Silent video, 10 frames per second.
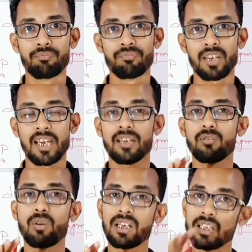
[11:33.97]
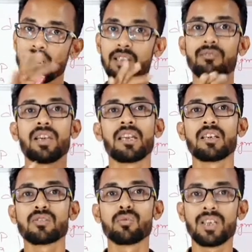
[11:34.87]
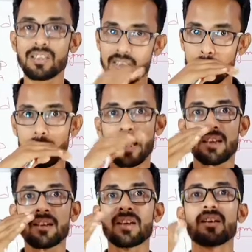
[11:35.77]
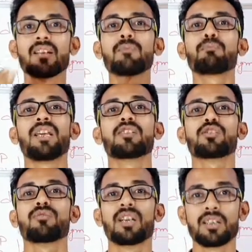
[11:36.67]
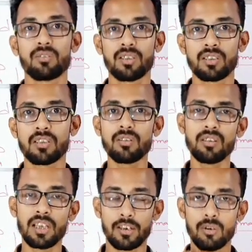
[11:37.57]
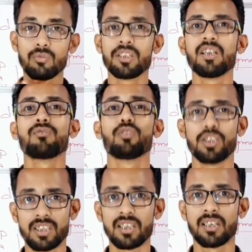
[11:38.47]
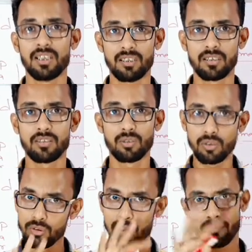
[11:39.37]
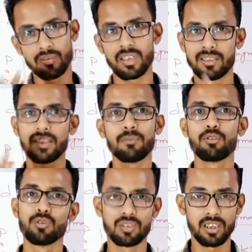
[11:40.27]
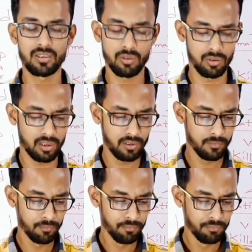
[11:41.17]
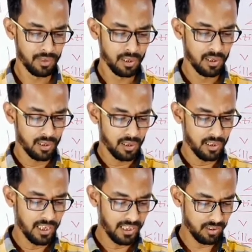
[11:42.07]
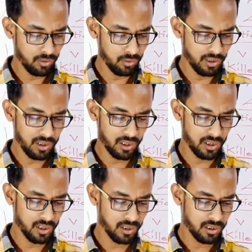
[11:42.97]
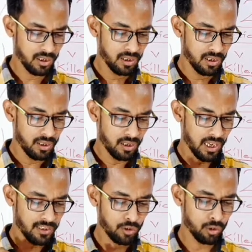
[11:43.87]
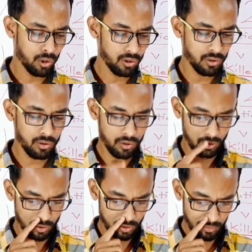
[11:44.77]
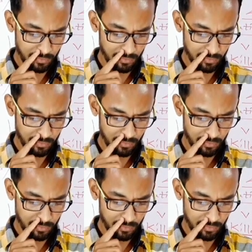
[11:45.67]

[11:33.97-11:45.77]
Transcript: and what are the various ways, the manner and the place of articulation along with the voicing conditions. So you have to describe those things only. Next question is write short note on